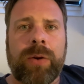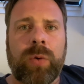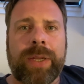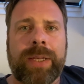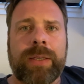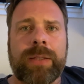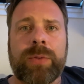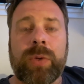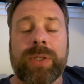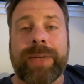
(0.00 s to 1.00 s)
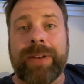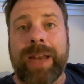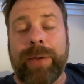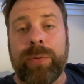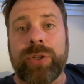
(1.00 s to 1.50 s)
into whatever
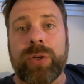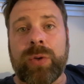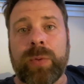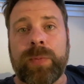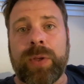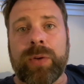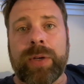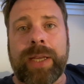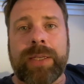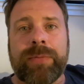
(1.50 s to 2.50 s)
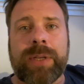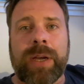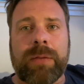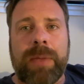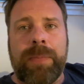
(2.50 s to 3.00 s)
language your native
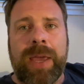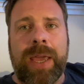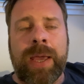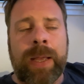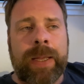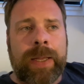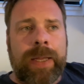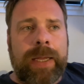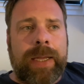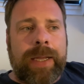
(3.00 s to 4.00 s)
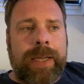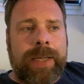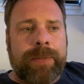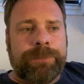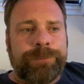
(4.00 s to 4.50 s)
tongue may be.
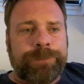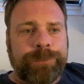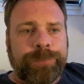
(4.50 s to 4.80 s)
Now